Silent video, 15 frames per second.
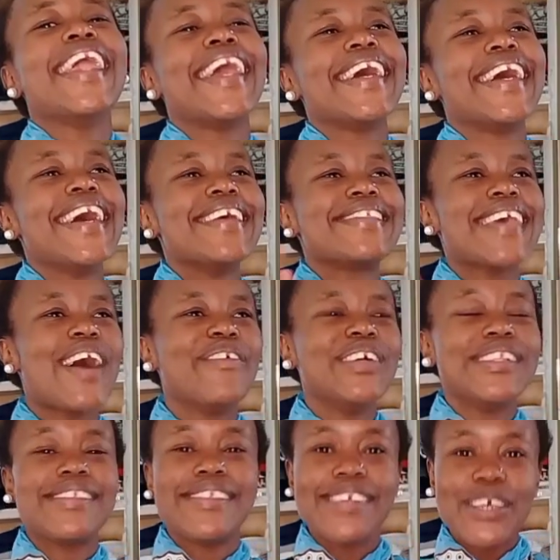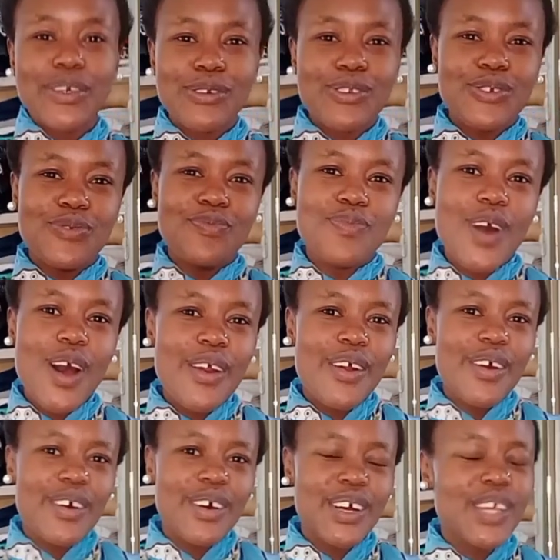And I guess I will see you
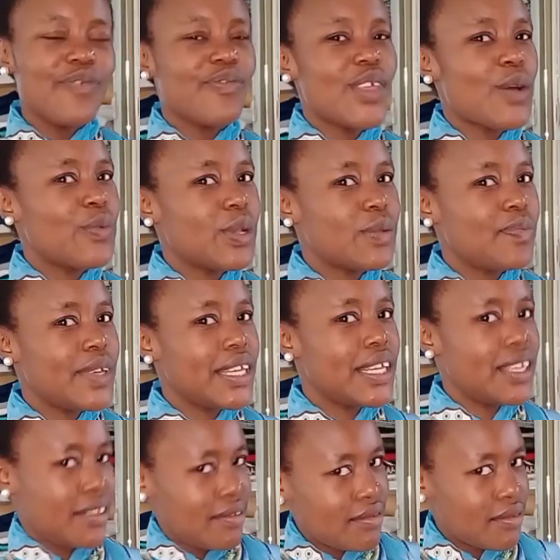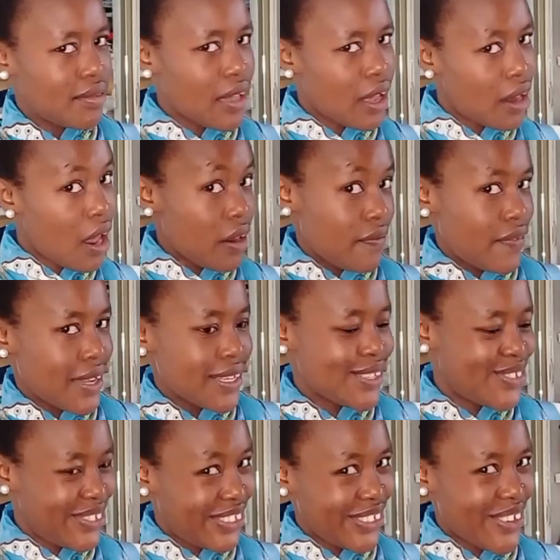tomorrow if there will be an
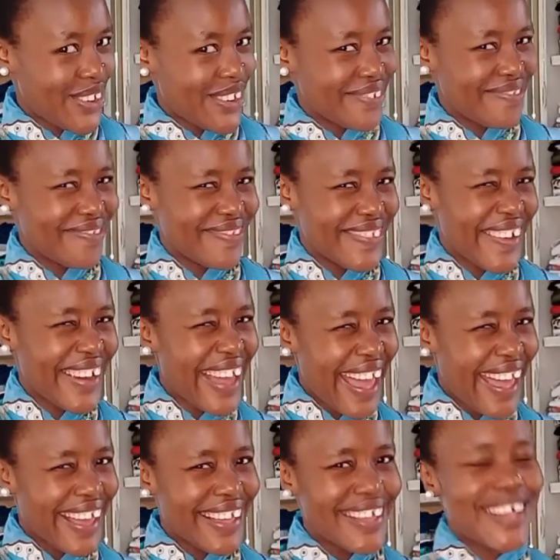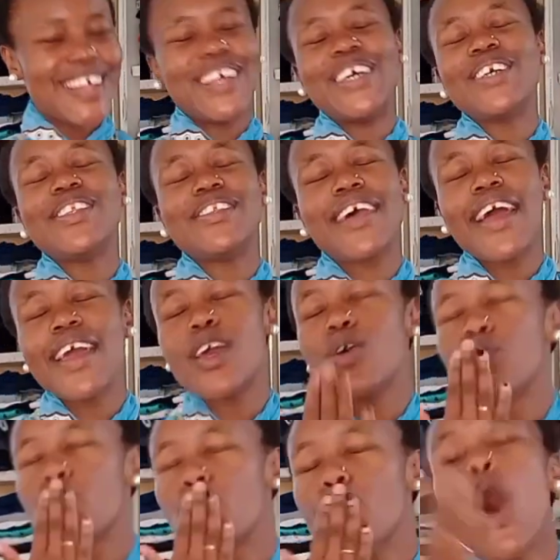outfit to show. Okay, good day.
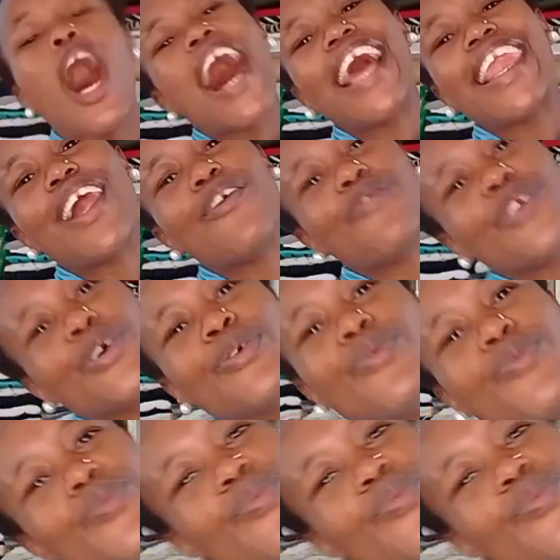I love you.